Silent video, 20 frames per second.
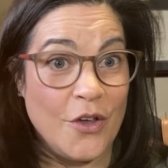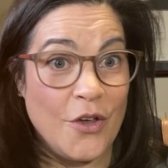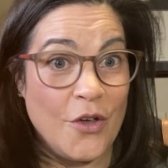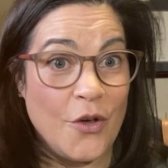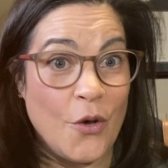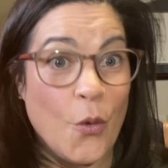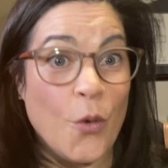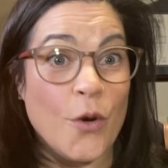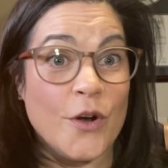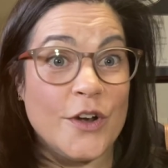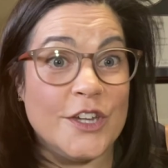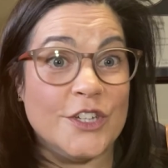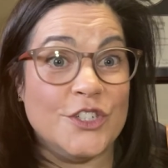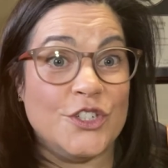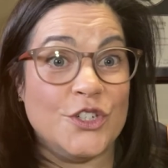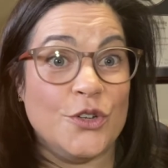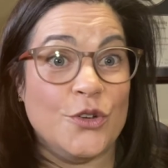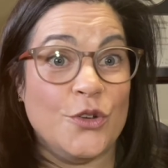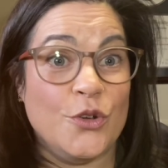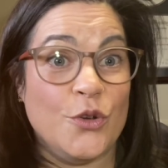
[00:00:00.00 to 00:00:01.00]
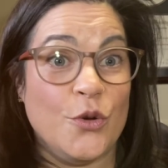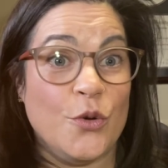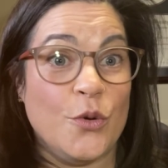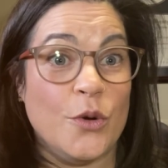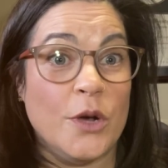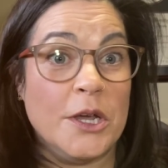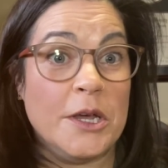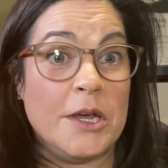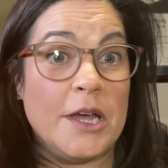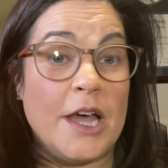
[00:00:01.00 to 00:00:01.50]
Or did you
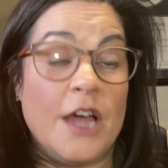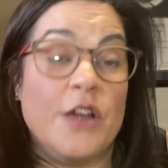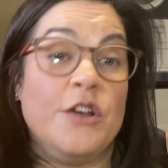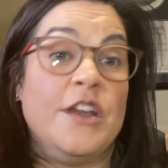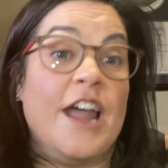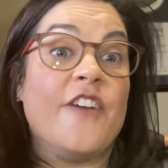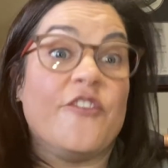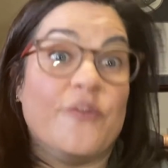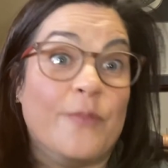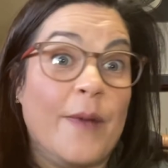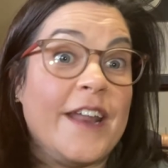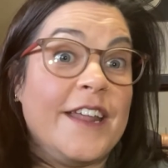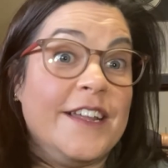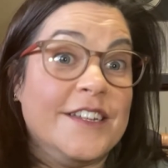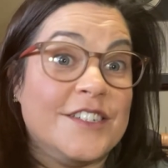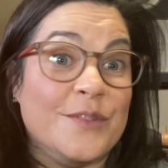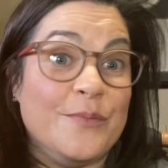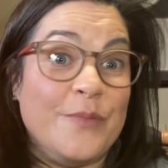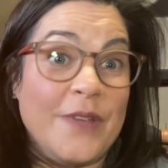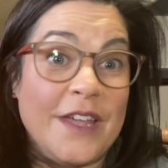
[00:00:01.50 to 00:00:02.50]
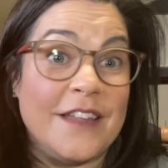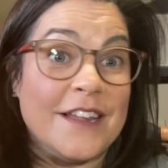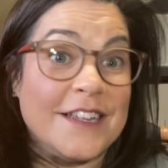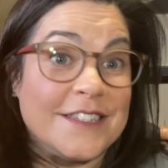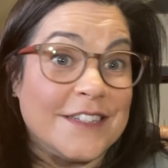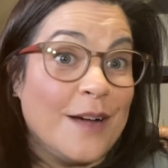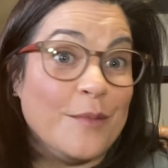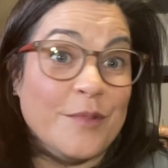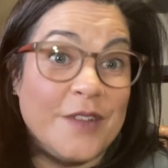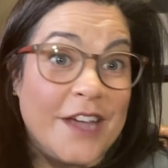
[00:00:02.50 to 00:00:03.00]
enough money to meet its
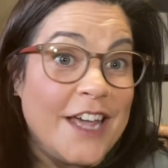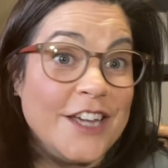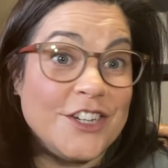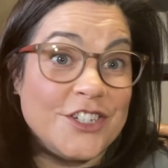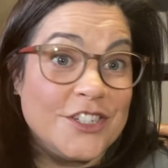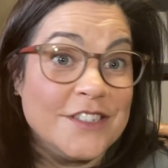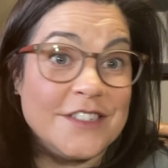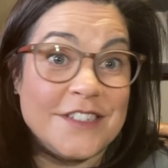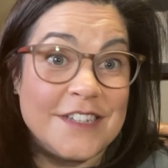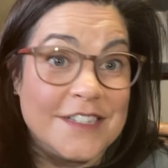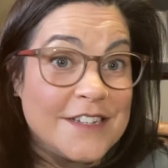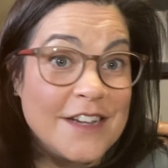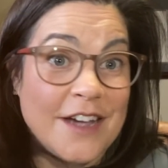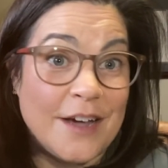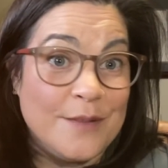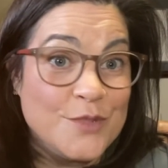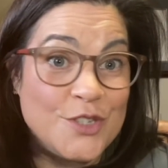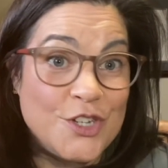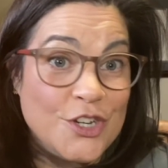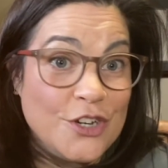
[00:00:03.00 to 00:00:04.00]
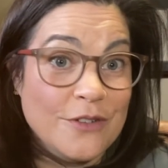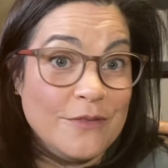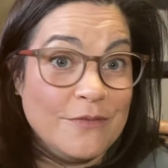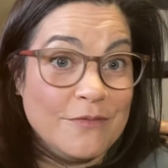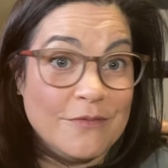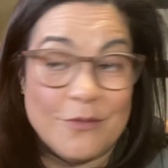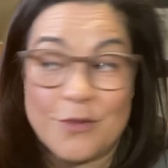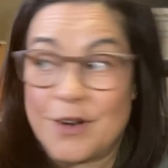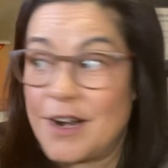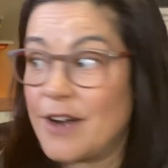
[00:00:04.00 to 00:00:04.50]
obligations as it comes due?
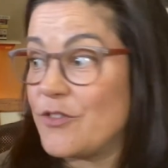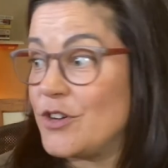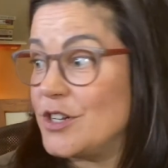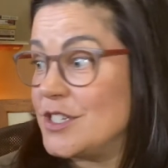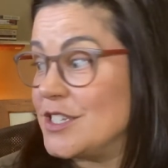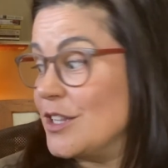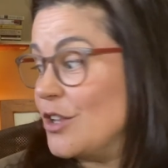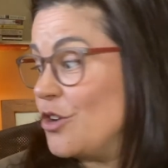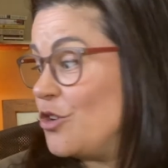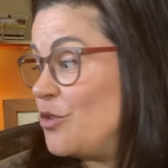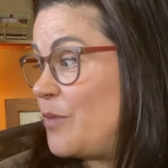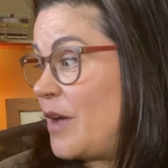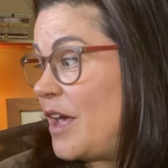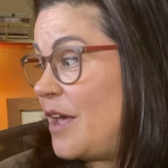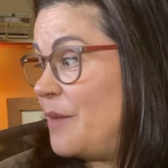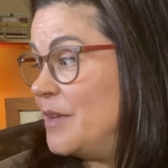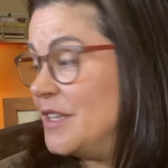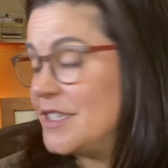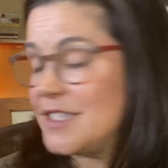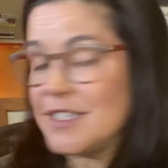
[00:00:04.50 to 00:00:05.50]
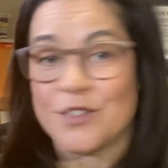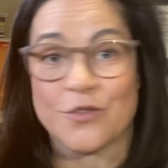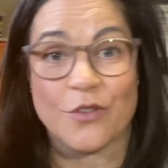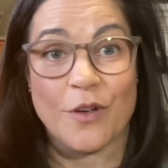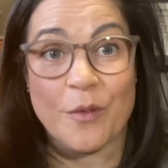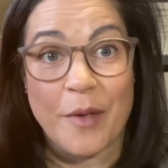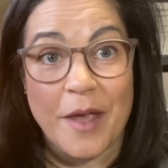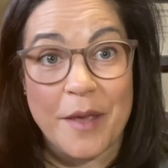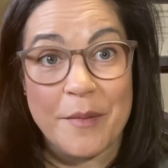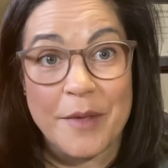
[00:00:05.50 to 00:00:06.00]
Whatever its loan payments, its rent
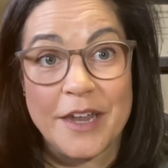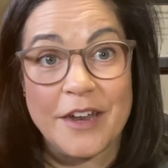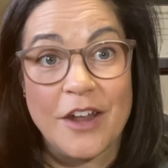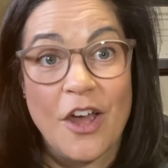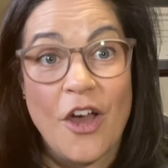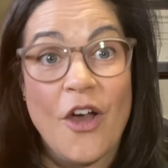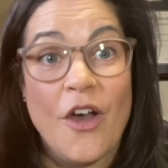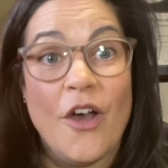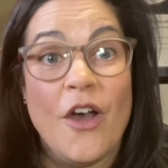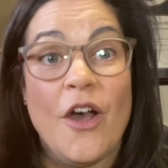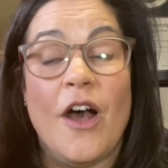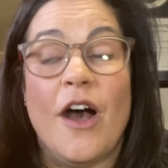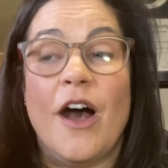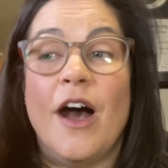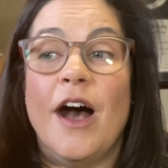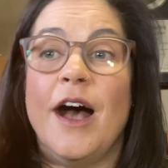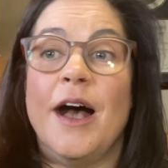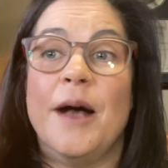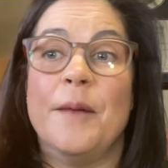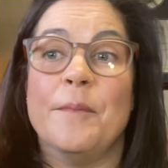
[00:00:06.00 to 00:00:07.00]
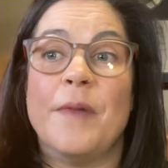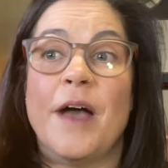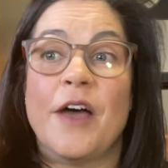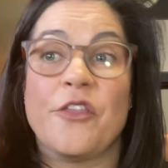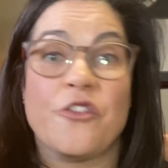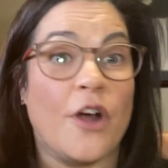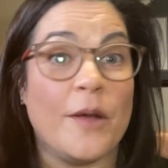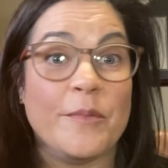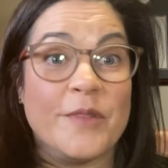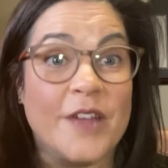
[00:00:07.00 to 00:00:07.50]
payment, um, other
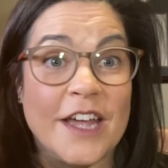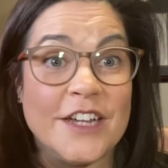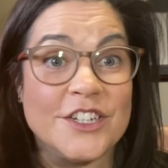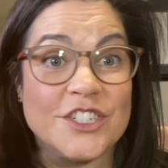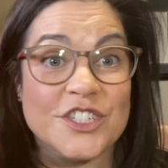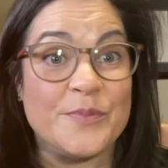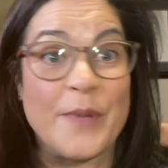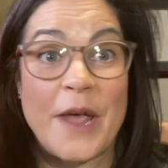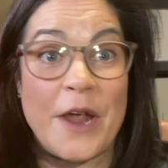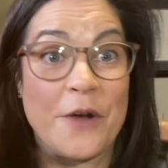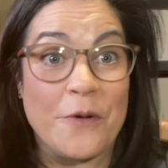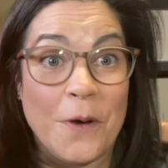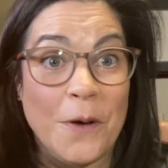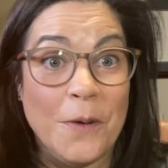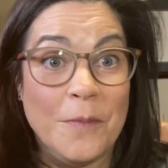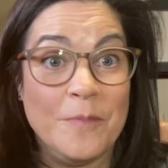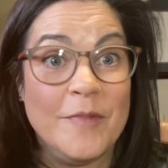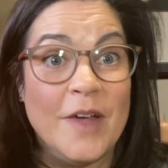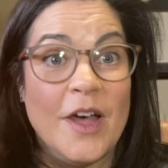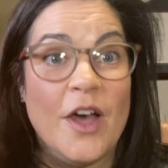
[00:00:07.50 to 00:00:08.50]
obligations, payroll.